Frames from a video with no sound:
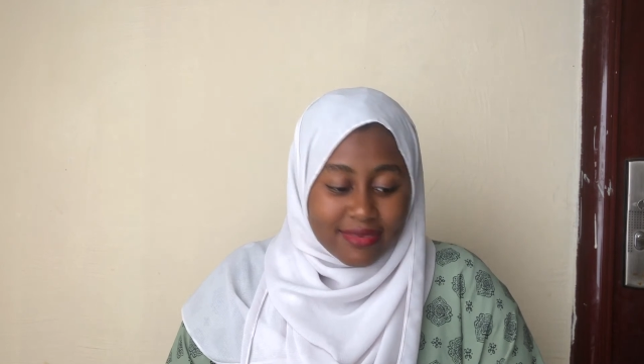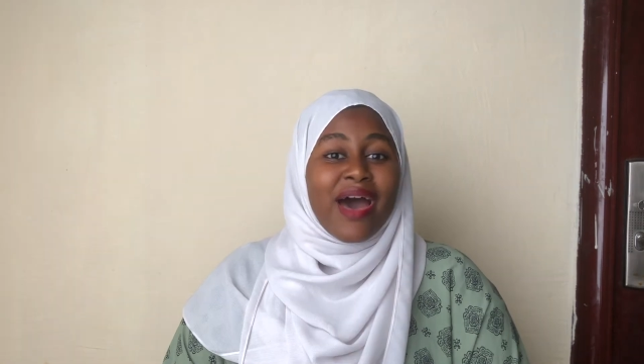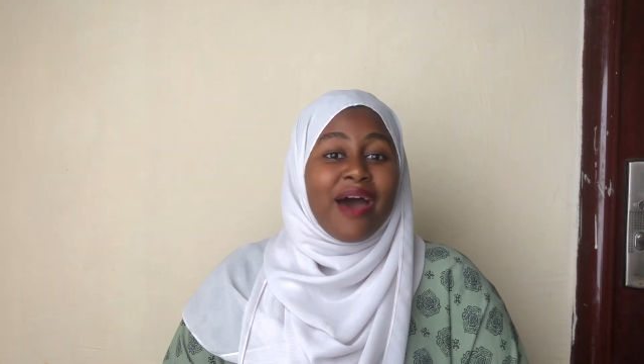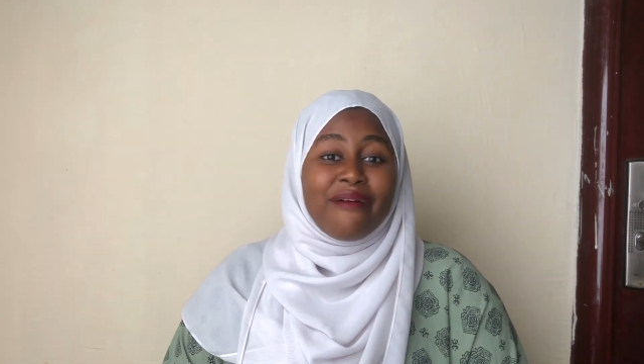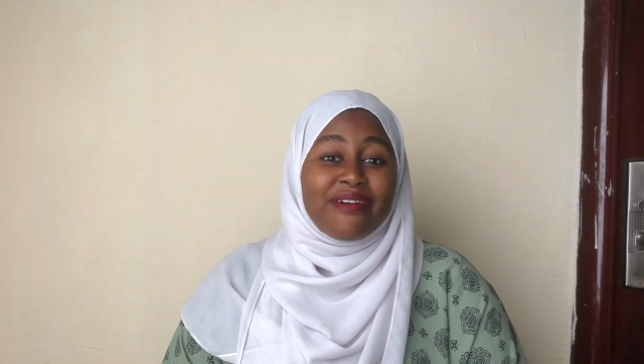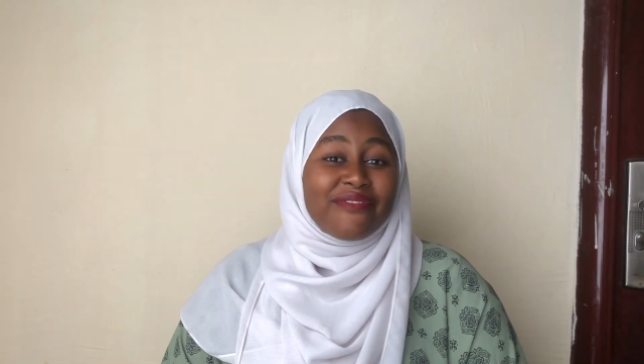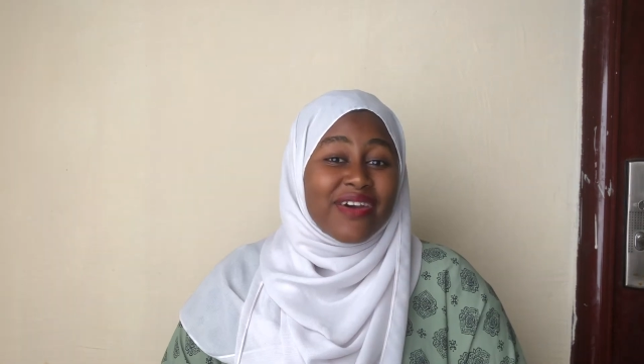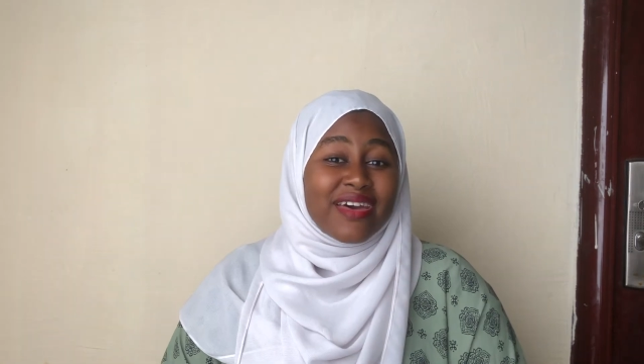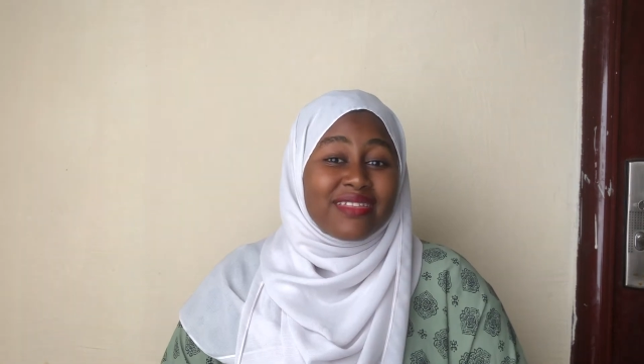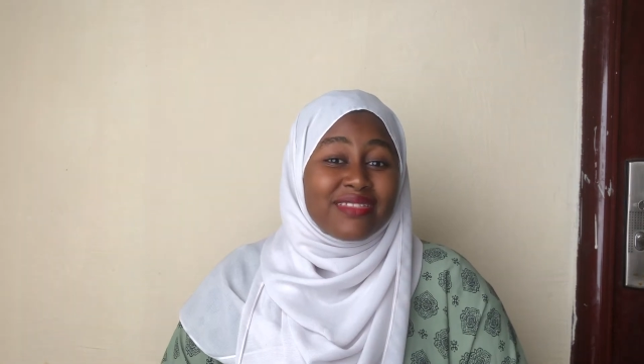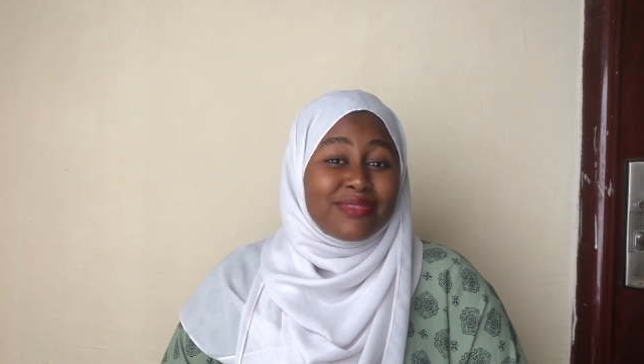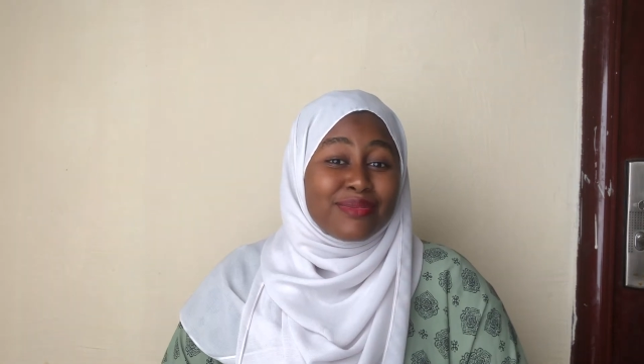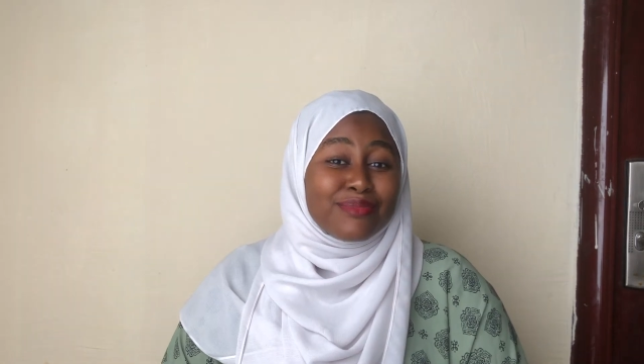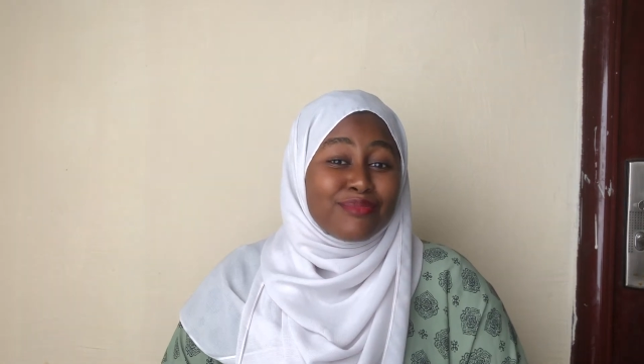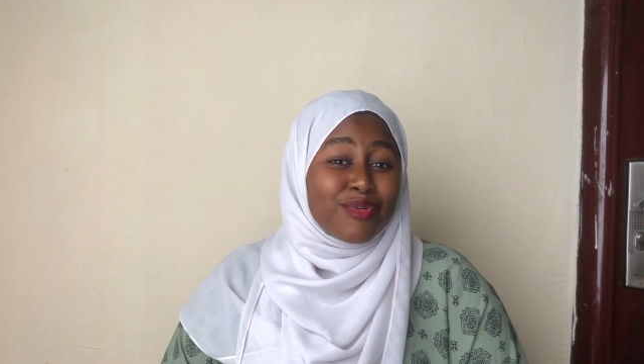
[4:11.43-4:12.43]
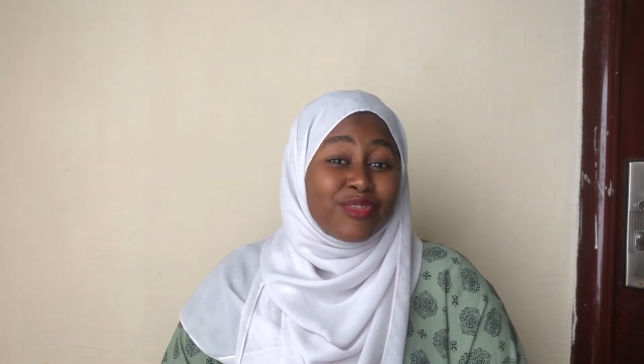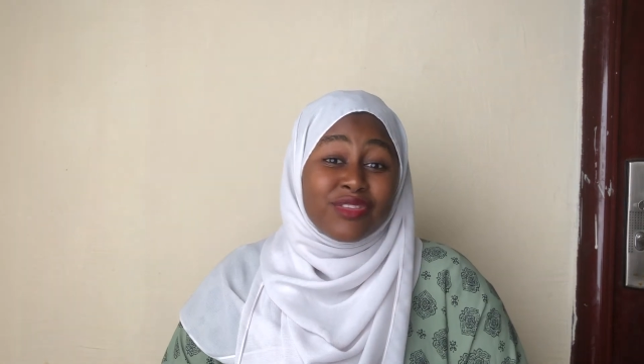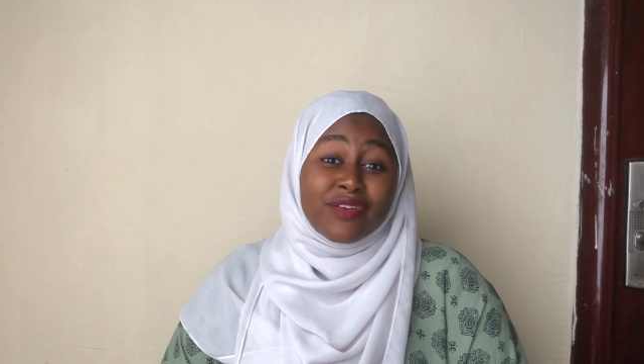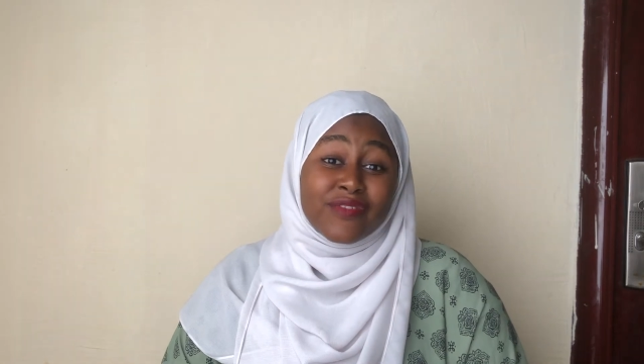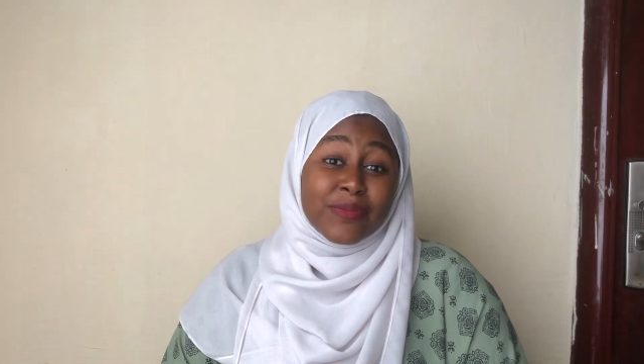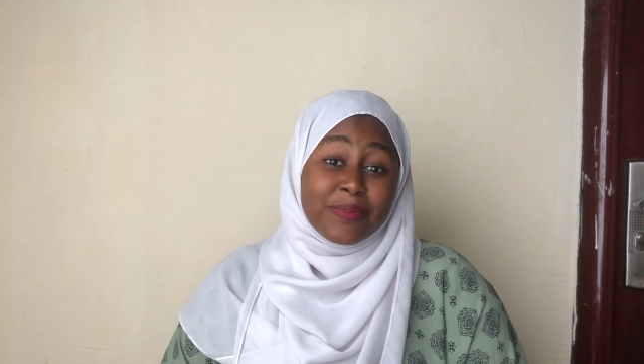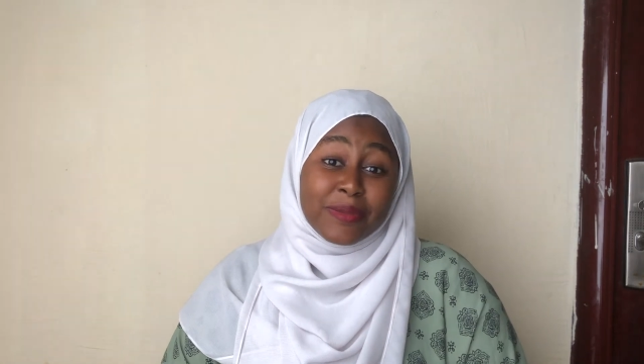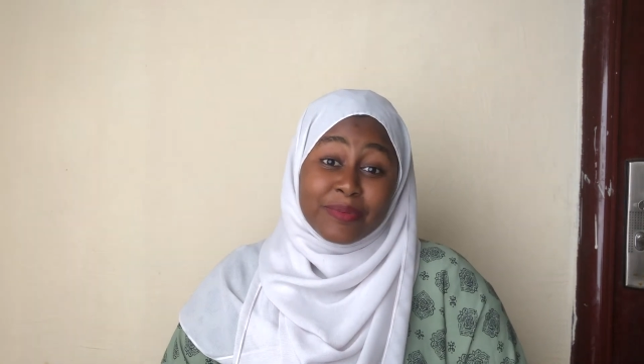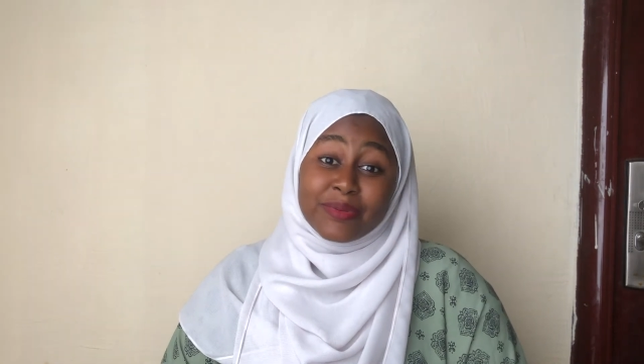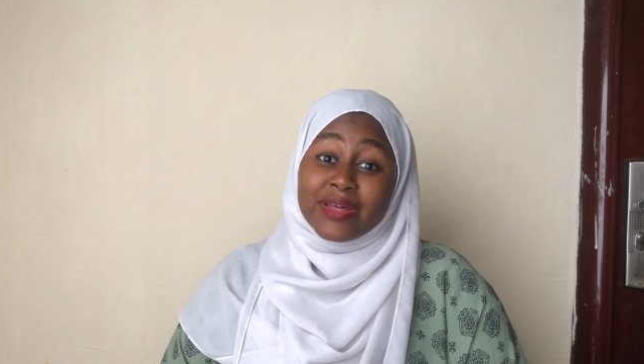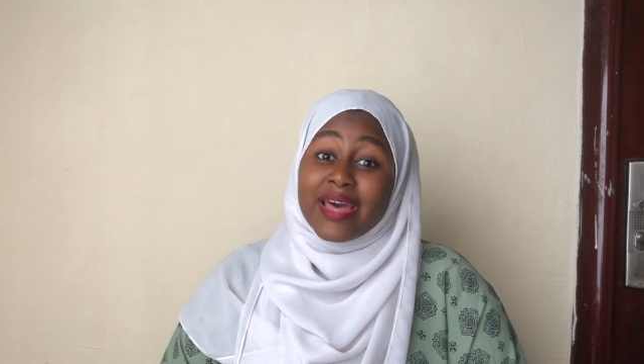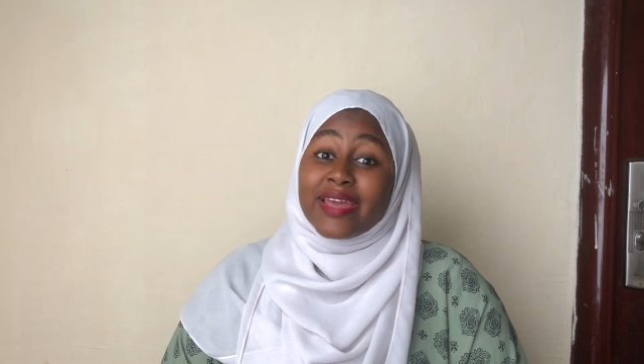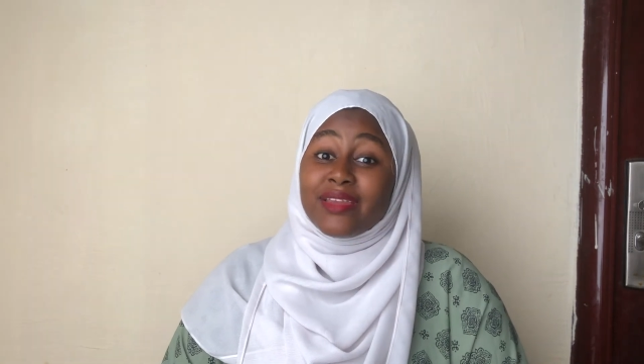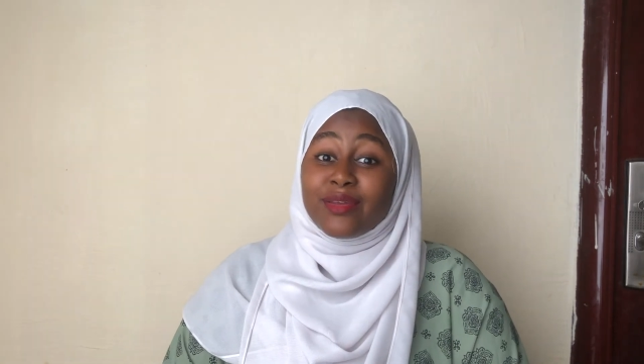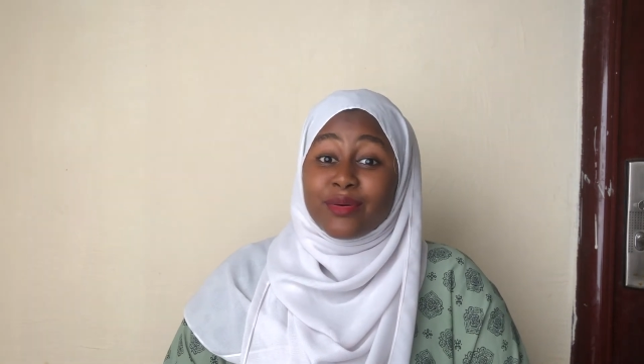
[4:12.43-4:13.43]
However, most of the people I
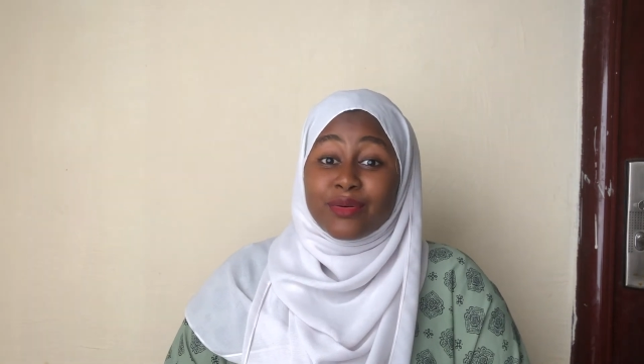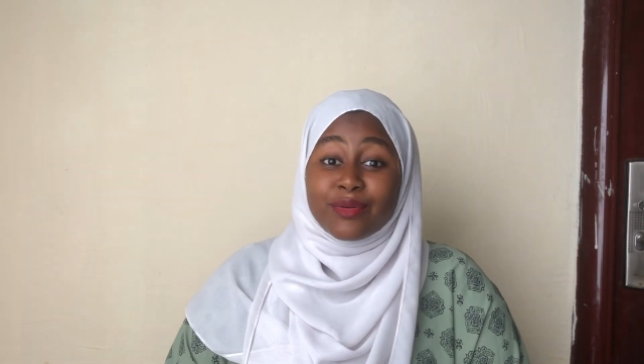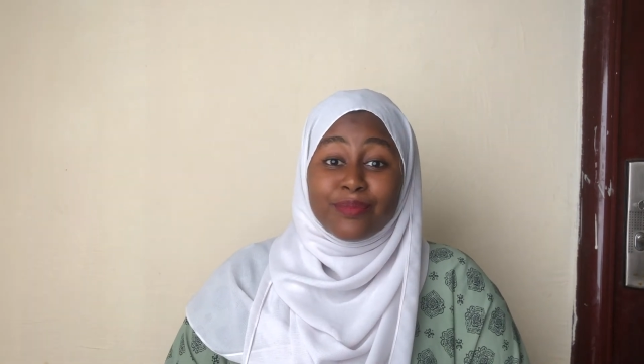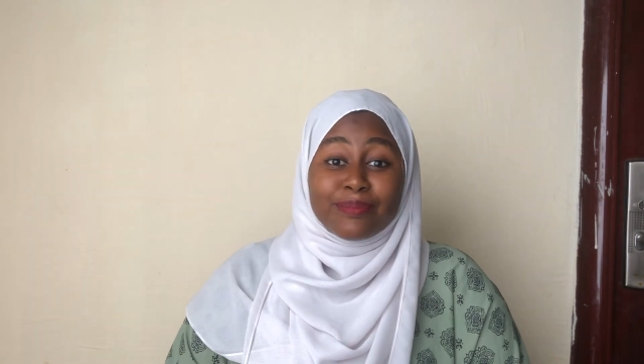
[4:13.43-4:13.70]
know